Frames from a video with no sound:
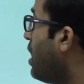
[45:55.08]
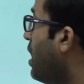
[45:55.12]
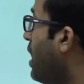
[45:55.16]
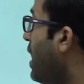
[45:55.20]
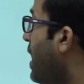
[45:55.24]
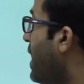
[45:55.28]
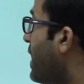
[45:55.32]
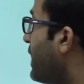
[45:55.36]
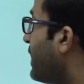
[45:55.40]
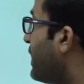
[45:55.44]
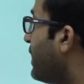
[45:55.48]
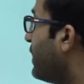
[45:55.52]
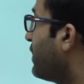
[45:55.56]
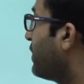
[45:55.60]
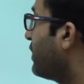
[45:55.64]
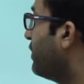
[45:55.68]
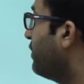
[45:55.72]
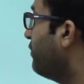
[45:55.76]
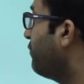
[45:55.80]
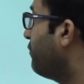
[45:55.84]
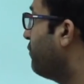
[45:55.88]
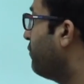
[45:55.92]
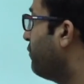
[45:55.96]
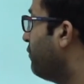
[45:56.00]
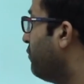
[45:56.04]
I can give
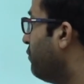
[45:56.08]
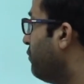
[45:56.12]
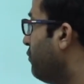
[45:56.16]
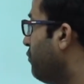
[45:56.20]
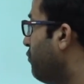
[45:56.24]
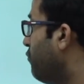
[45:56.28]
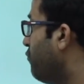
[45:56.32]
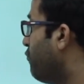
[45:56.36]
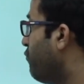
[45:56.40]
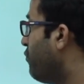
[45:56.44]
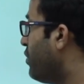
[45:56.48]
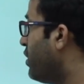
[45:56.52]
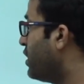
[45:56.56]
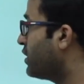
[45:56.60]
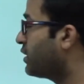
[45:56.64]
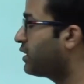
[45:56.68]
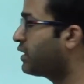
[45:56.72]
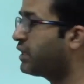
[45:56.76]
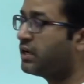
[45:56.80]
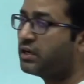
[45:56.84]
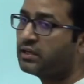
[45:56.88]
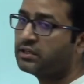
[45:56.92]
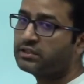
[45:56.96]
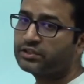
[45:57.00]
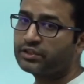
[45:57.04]
one
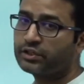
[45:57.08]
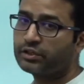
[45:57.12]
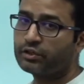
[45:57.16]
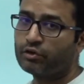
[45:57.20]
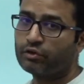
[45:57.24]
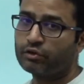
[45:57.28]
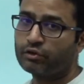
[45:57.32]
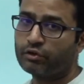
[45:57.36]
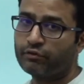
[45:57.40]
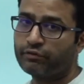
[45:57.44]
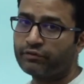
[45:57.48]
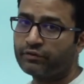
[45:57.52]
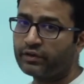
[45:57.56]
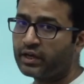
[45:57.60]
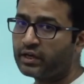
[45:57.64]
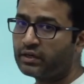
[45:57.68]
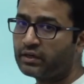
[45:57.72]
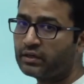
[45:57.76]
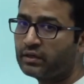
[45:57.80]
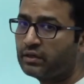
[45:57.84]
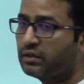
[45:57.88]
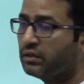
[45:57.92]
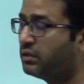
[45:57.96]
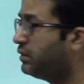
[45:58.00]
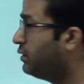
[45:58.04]
currency note of 10,
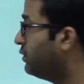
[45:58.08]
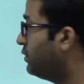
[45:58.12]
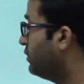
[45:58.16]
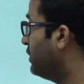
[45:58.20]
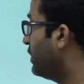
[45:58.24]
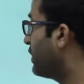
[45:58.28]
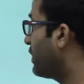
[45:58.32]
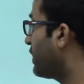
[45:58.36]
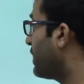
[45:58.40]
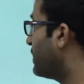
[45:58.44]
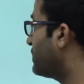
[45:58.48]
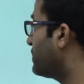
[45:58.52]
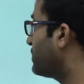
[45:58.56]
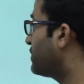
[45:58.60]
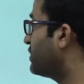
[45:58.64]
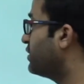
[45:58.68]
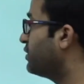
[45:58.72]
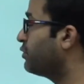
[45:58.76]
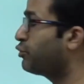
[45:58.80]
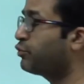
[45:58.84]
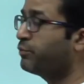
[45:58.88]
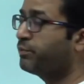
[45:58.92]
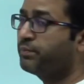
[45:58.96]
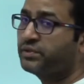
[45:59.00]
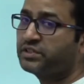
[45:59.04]
the rest in
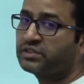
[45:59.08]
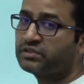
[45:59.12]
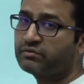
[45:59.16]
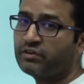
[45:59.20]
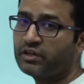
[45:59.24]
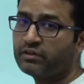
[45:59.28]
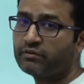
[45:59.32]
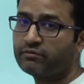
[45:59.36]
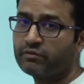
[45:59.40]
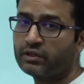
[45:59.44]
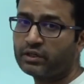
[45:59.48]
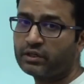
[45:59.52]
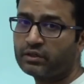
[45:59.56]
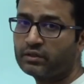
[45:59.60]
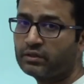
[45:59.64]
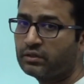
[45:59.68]
rupees 1 1.